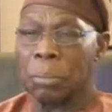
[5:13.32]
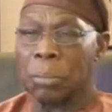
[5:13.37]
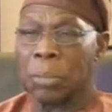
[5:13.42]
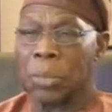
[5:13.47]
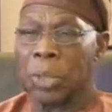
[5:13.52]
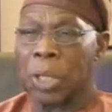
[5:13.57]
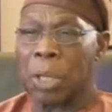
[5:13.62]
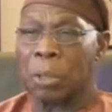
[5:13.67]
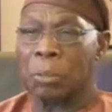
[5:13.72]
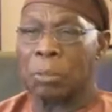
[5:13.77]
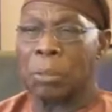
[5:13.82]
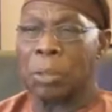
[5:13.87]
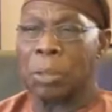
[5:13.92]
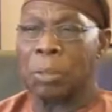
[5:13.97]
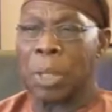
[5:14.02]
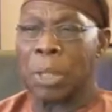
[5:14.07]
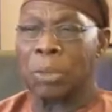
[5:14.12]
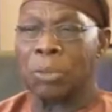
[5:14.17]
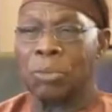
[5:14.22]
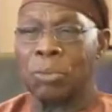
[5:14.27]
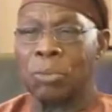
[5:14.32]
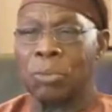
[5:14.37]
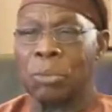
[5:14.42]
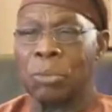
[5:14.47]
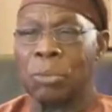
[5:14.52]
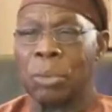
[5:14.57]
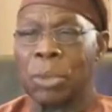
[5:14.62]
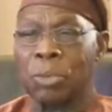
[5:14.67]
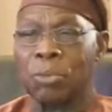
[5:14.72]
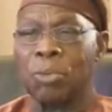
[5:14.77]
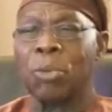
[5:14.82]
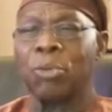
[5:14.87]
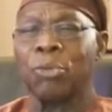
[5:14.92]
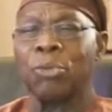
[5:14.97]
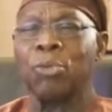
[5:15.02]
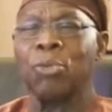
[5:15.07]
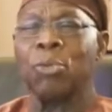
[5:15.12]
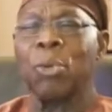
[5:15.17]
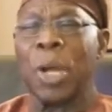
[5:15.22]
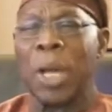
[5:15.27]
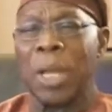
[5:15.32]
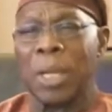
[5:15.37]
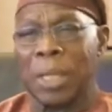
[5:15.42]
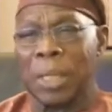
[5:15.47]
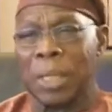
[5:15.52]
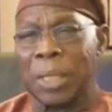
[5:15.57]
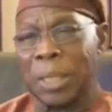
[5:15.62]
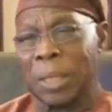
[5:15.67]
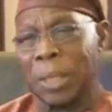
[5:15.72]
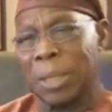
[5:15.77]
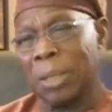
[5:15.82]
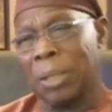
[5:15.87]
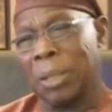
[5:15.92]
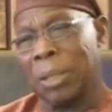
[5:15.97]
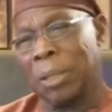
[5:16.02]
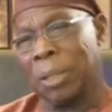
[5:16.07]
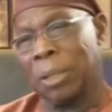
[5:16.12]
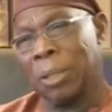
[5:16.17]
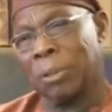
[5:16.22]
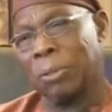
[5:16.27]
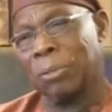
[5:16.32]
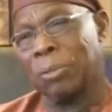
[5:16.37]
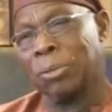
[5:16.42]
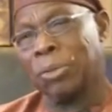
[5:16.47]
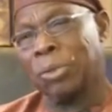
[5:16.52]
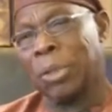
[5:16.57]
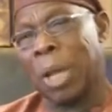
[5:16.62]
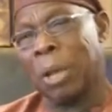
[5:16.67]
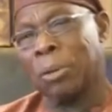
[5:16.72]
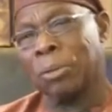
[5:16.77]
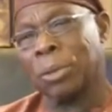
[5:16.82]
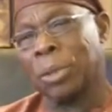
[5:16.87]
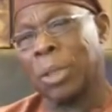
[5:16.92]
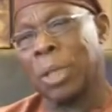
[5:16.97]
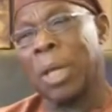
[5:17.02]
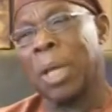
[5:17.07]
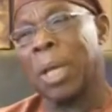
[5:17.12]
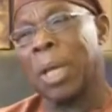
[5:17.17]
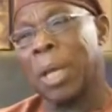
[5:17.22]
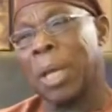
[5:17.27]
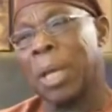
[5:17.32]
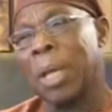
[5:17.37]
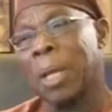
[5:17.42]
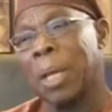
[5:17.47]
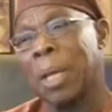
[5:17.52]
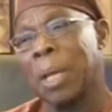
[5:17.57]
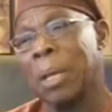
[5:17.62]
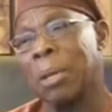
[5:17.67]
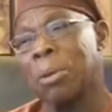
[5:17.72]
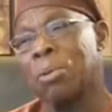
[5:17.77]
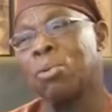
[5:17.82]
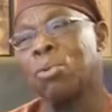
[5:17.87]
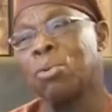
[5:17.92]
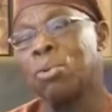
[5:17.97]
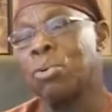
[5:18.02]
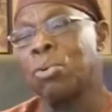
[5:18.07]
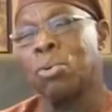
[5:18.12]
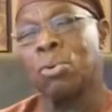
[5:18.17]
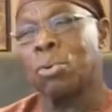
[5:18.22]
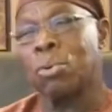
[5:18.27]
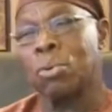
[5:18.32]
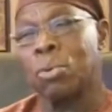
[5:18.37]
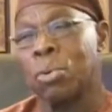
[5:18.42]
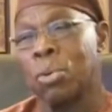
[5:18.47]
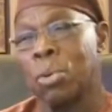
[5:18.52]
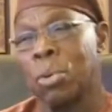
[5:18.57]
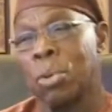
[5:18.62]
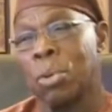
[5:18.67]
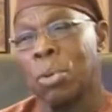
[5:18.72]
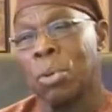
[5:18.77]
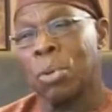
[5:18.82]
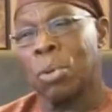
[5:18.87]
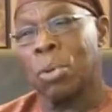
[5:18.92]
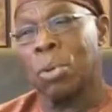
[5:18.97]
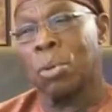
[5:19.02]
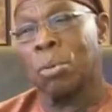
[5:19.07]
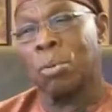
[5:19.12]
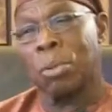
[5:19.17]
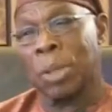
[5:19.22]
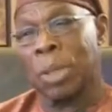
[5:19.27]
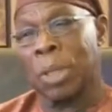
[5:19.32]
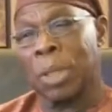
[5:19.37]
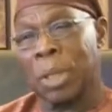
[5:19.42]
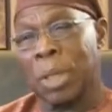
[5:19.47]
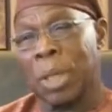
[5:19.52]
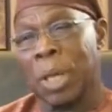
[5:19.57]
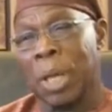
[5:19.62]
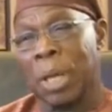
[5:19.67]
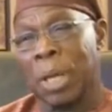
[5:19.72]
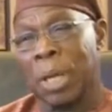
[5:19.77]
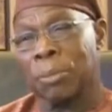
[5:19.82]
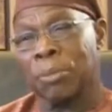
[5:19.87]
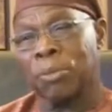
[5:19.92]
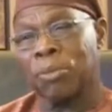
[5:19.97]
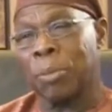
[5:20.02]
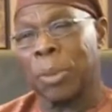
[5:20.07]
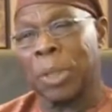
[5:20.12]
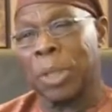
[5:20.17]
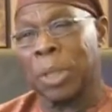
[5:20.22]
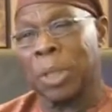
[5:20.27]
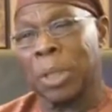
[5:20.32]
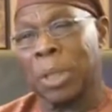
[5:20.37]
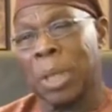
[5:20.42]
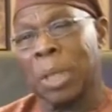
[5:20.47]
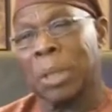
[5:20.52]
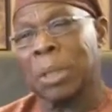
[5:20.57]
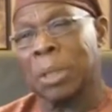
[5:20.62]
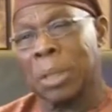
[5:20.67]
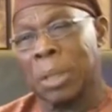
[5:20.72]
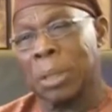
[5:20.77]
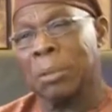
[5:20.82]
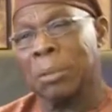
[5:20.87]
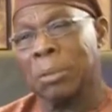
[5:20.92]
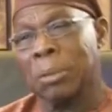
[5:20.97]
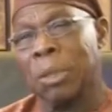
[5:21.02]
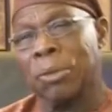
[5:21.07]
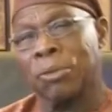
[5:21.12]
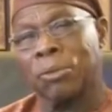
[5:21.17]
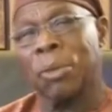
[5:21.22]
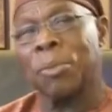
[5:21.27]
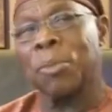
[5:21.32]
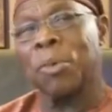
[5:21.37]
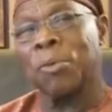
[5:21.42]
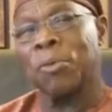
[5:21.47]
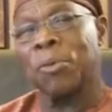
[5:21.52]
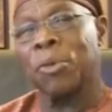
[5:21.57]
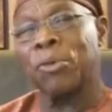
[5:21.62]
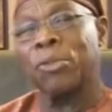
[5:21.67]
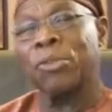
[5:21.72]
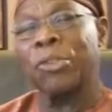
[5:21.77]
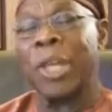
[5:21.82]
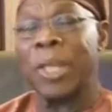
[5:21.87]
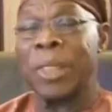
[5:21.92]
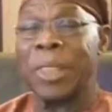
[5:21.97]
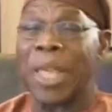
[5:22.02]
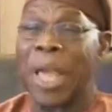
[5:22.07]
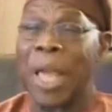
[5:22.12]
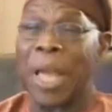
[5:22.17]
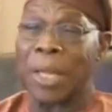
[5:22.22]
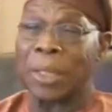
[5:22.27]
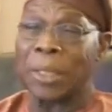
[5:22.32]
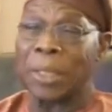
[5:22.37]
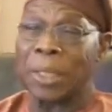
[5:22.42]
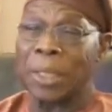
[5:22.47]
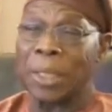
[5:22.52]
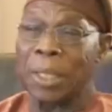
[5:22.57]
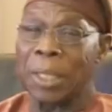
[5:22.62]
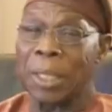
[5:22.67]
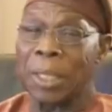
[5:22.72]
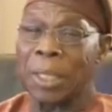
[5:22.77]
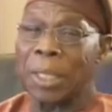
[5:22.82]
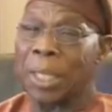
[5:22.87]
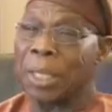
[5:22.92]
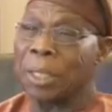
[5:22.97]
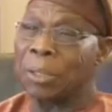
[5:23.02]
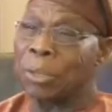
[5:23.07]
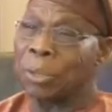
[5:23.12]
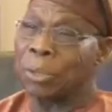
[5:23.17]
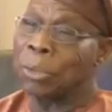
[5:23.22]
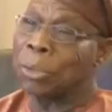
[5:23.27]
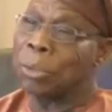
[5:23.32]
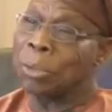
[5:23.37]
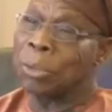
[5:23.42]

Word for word: Now, we were too, it was too early to shout uh, Uhuru with the Arab Spring. And, and, and some of us said that that, look,